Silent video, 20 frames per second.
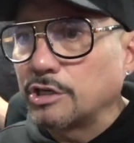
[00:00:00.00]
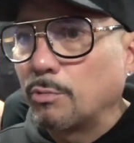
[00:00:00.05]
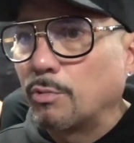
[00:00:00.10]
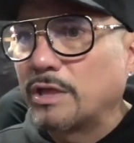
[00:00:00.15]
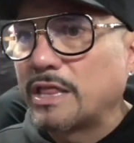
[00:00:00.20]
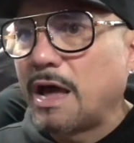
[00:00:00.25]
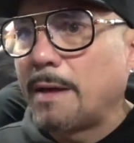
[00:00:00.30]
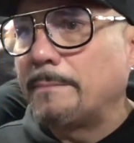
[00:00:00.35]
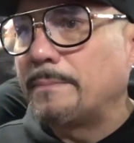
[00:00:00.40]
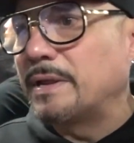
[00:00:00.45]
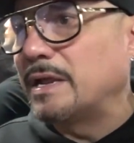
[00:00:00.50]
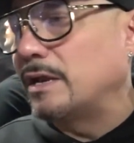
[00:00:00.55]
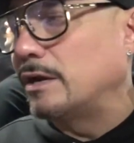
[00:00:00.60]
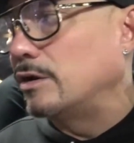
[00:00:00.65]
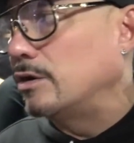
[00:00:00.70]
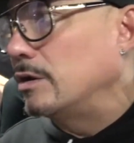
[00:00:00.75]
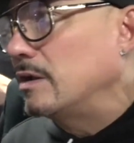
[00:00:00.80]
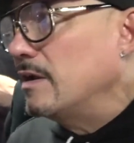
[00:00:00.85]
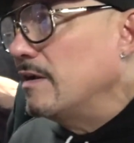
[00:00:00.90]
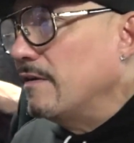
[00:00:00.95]
without
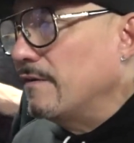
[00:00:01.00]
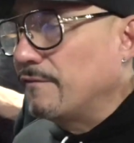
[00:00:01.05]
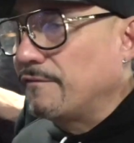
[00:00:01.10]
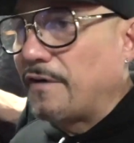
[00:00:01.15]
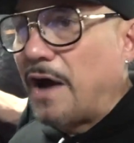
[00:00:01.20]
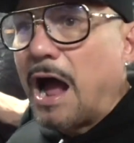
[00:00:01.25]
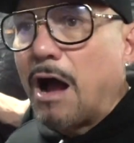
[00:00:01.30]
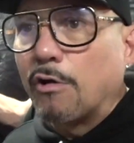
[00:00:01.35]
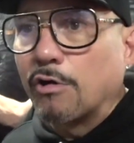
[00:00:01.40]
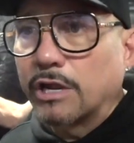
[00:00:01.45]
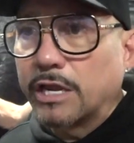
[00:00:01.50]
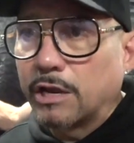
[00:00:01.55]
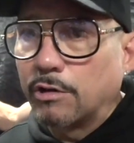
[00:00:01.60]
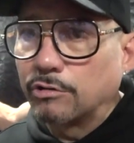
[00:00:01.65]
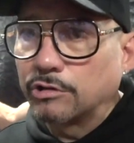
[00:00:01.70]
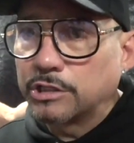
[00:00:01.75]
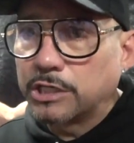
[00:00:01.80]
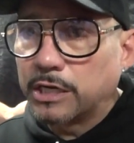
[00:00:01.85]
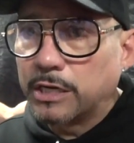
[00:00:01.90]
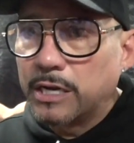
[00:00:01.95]
being found
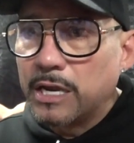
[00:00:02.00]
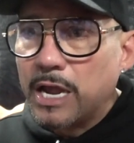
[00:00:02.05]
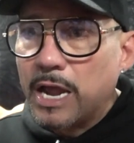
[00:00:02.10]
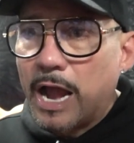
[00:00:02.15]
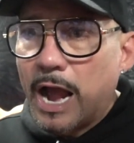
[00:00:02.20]
guilty.